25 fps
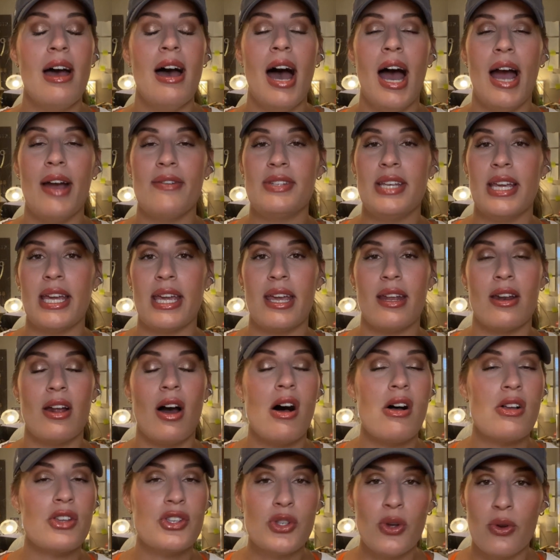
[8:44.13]
I've taken
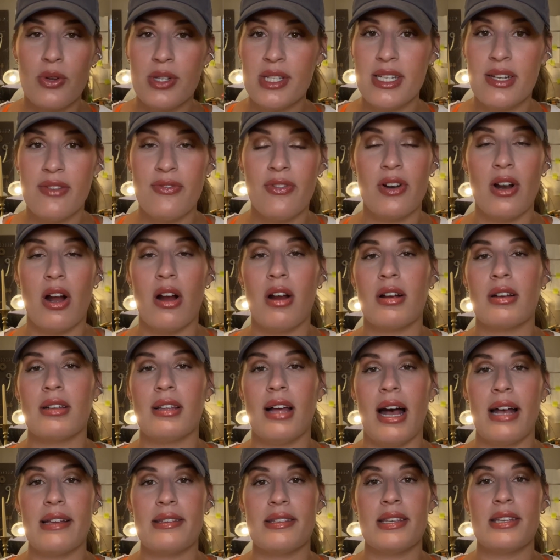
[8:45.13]
all sorts of different art
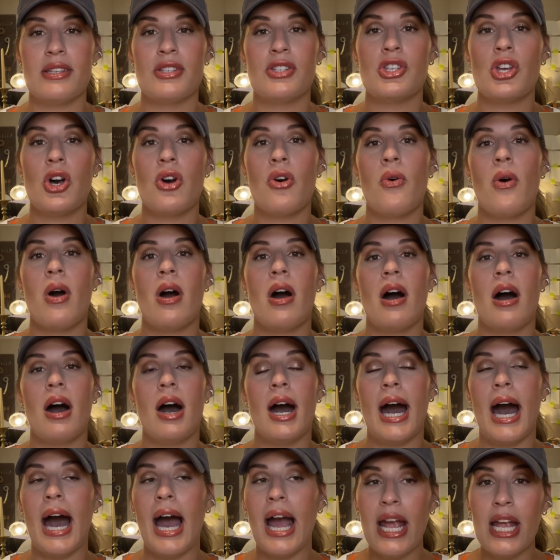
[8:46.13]
classes. So
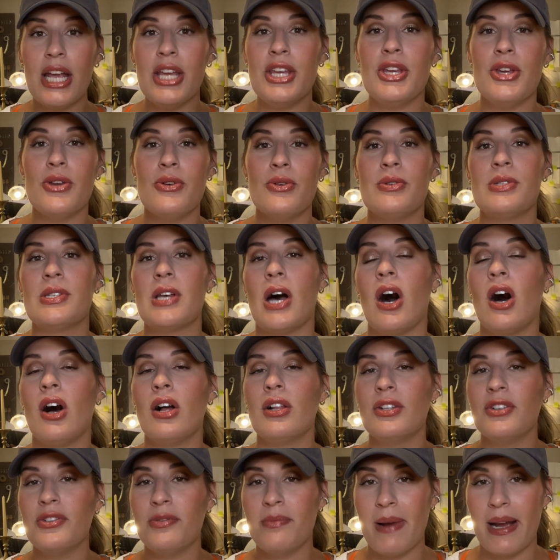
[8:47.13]
I use
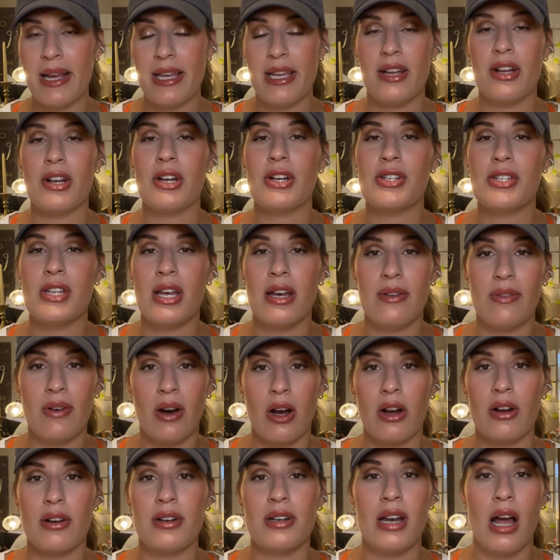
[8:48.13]
all of my years of
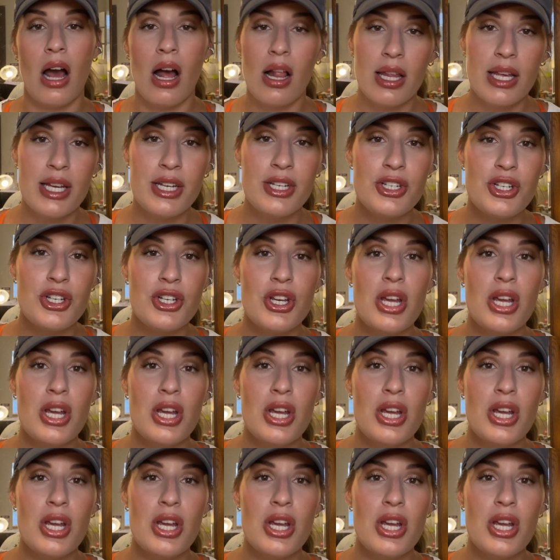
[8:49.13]
art knowledge